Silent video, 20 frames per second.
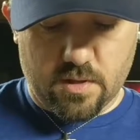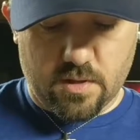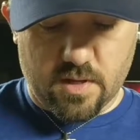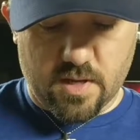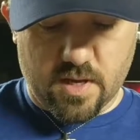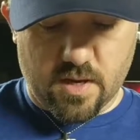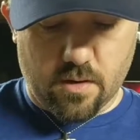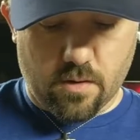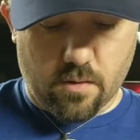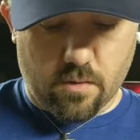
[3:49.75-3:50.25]

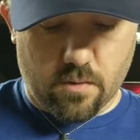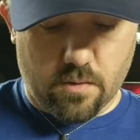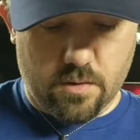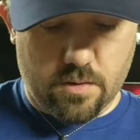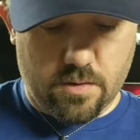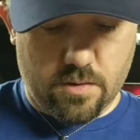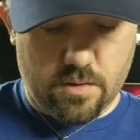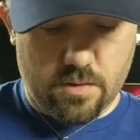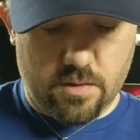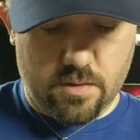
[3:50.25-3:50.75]
Now,
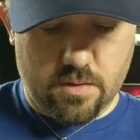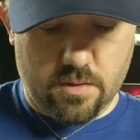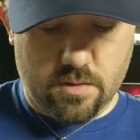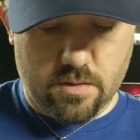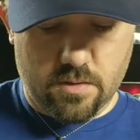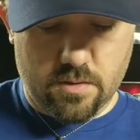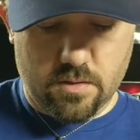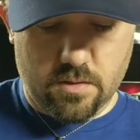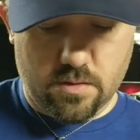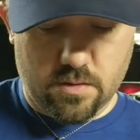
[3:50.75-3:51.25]

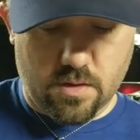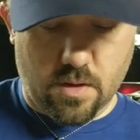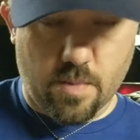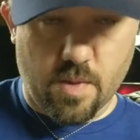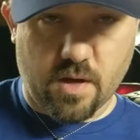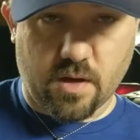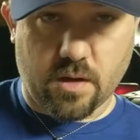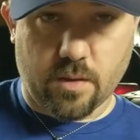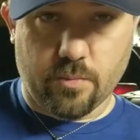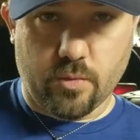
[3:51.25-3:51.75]
I'm
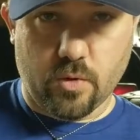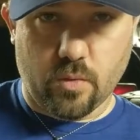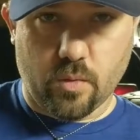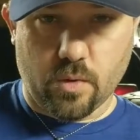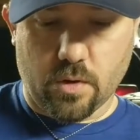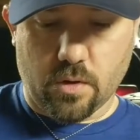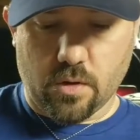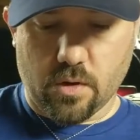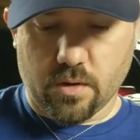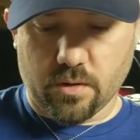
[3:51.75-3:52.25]
not going to put
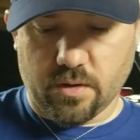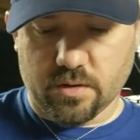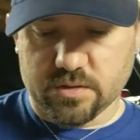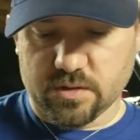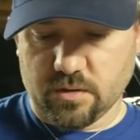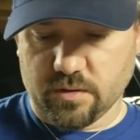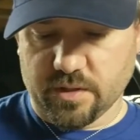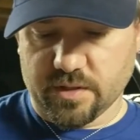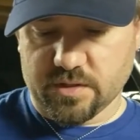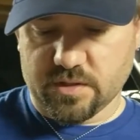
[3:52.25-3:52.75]
one on because
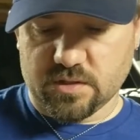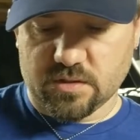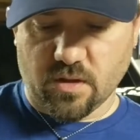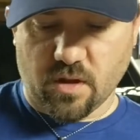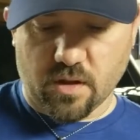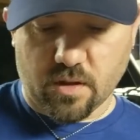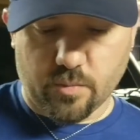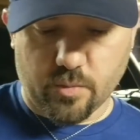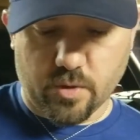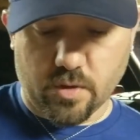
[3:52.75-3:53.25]
it'll get
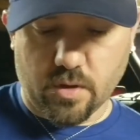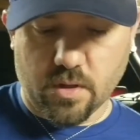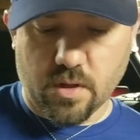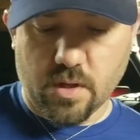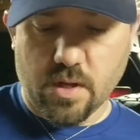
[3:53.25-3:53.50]
stuck, but